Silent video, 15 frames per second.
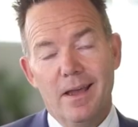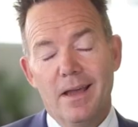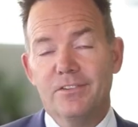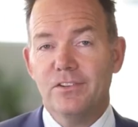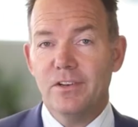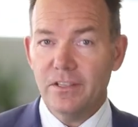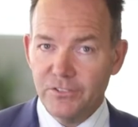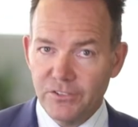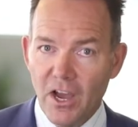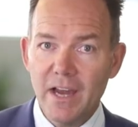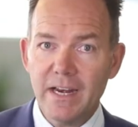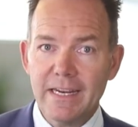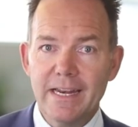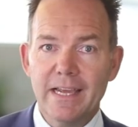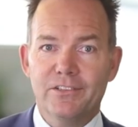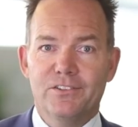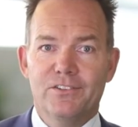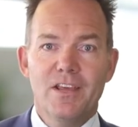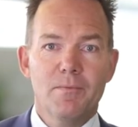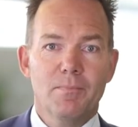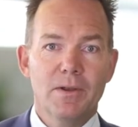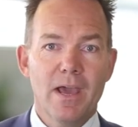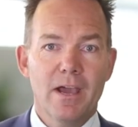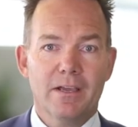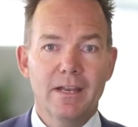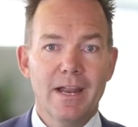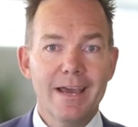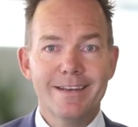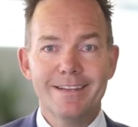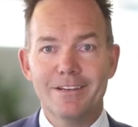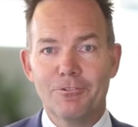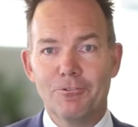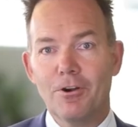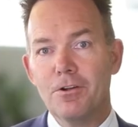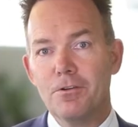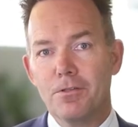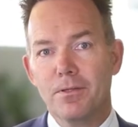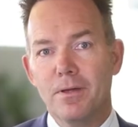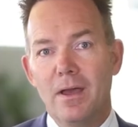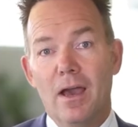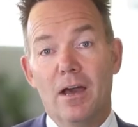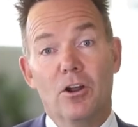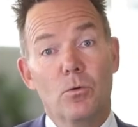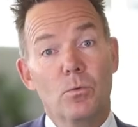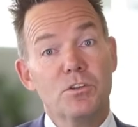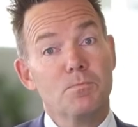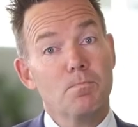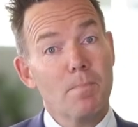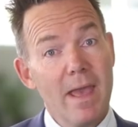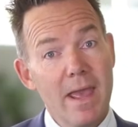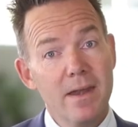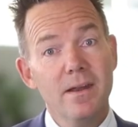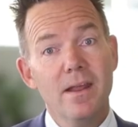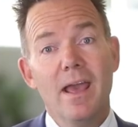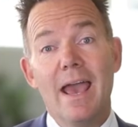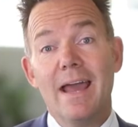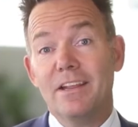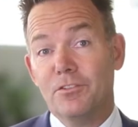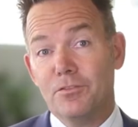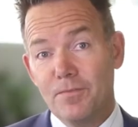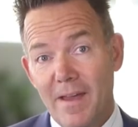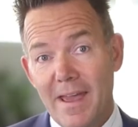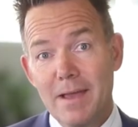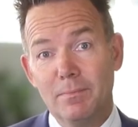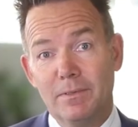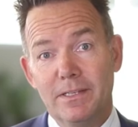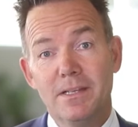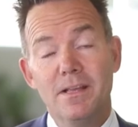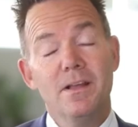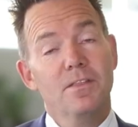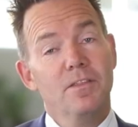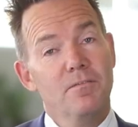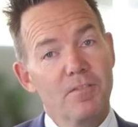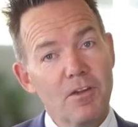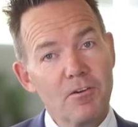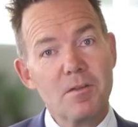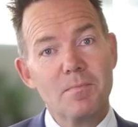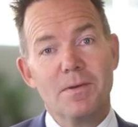It's an exciting next step in our Canadian growth, and I wish Ben and his family the very